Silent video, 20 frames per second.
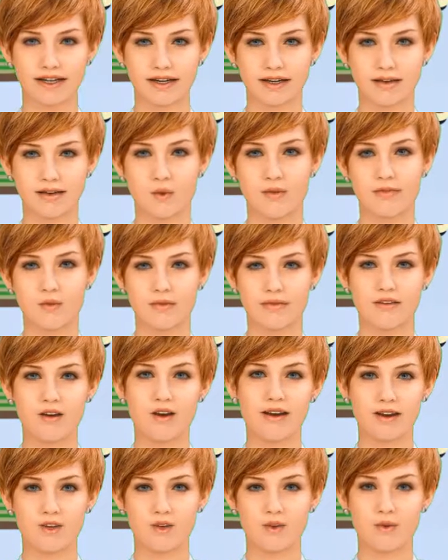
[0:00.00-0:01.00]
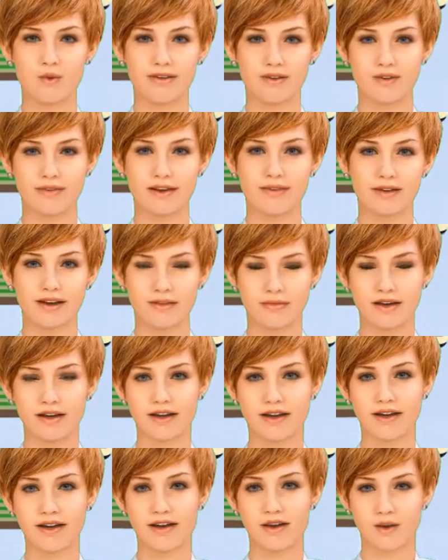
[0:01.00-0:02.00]
square function, that is the
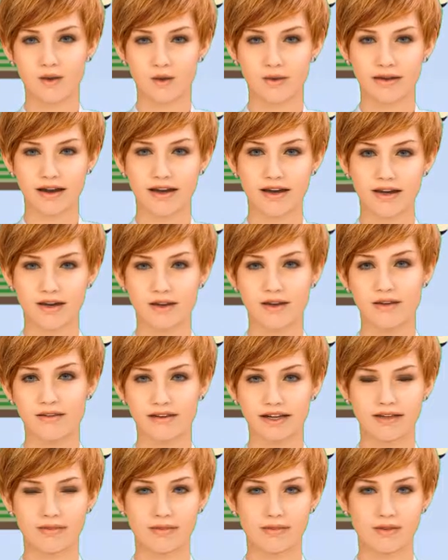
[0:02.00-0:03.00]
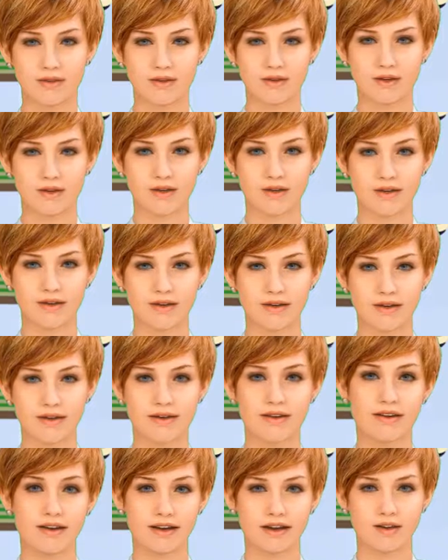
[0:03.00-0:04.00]
name of the function.
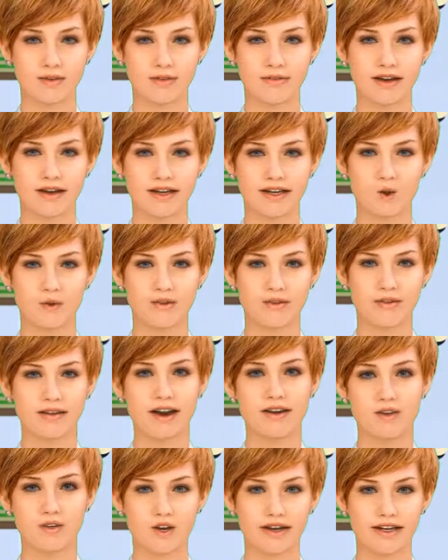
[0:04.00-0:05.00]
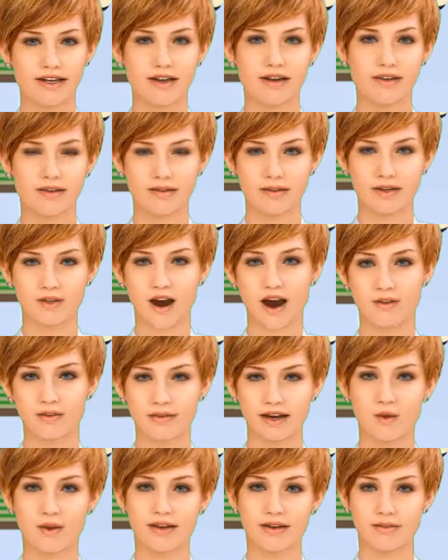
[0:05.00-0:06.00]
In the case of parentheses
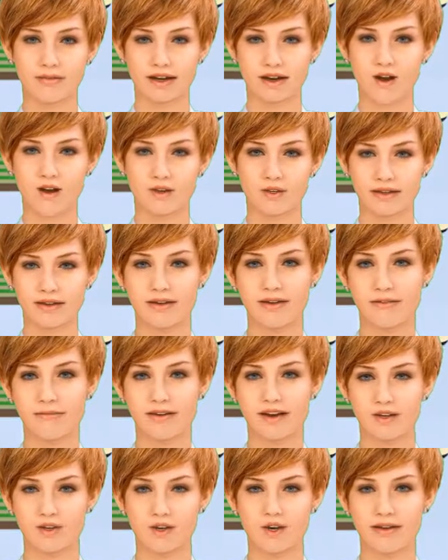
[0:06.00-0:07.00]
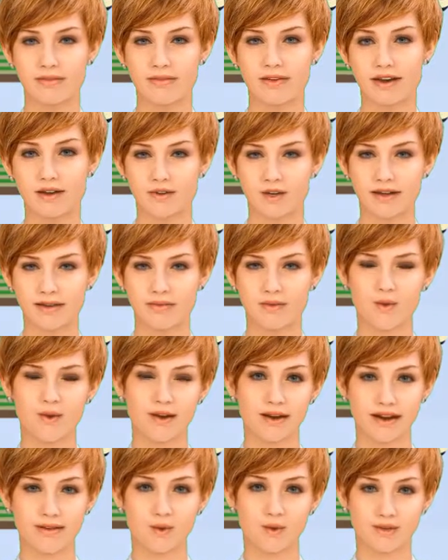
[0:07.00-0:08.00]
separated by commas we have the
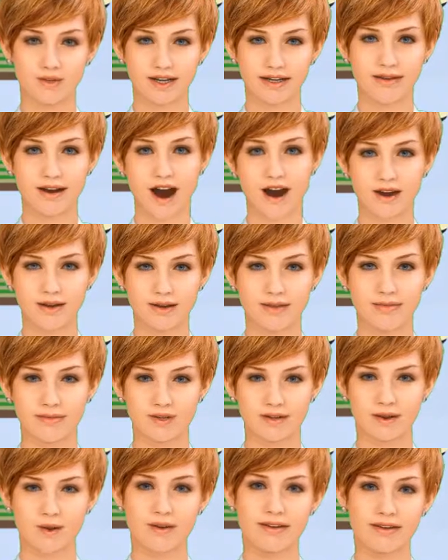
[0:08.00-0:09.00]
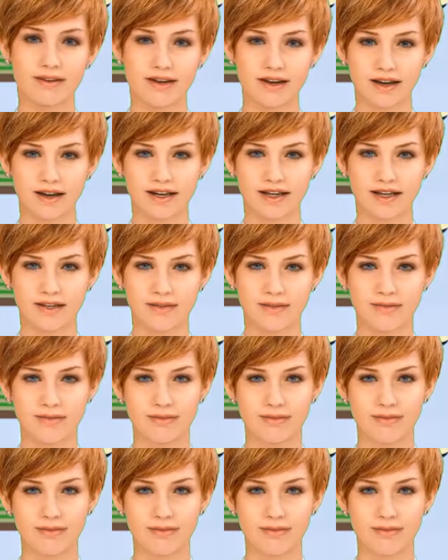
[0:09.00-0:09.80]
coordinates that are the parameters.